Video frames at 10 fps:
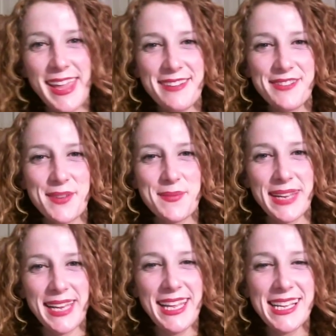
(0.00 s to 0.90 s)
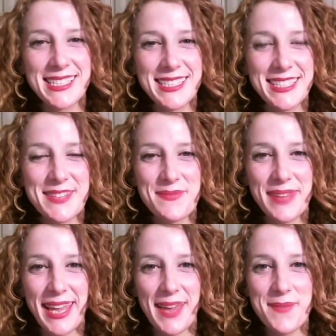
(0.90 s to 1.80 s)
Hey everybody, it's
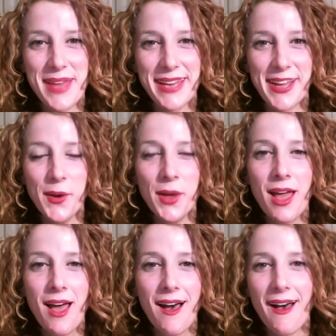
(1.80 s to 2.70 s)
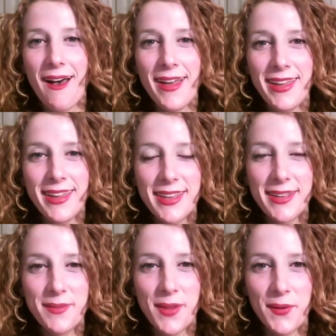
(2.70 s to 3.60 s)
me, Meadow. I
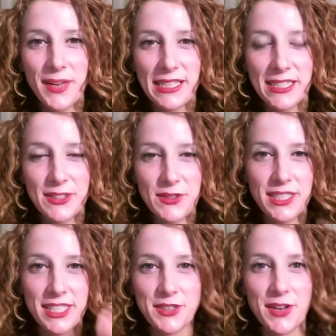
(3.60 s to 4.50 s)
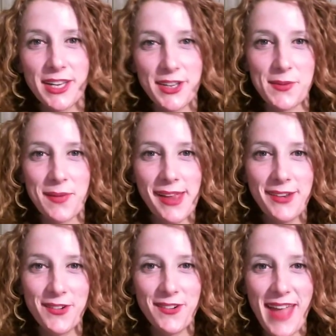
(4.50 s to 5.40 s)
am going to teach you how to do
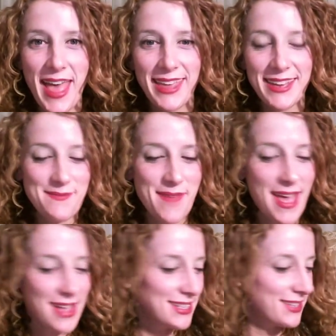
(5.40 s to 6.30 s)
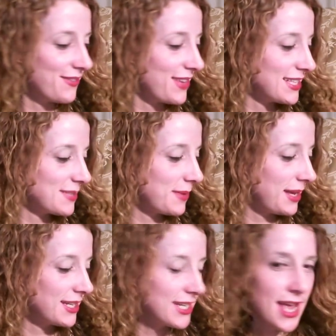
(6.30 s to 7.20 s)
my dragon mask face
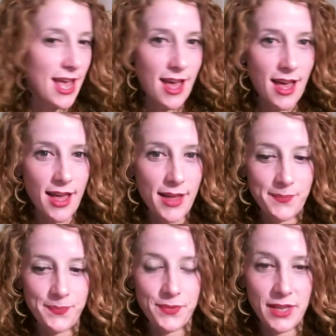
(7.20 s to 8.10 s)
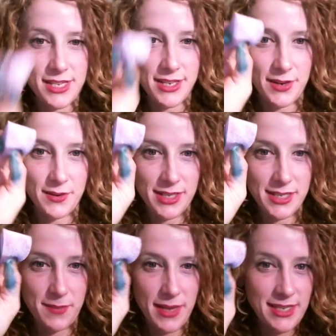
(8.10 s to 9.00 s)
paint. You start out
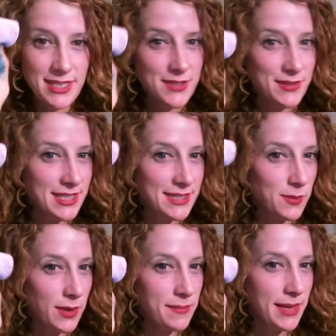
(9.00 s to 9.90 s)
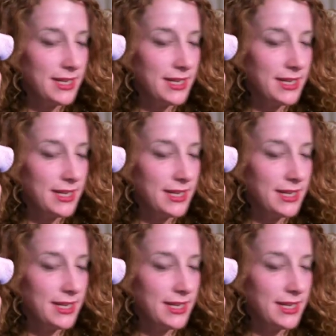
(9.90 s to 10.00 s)
with a sponge with some white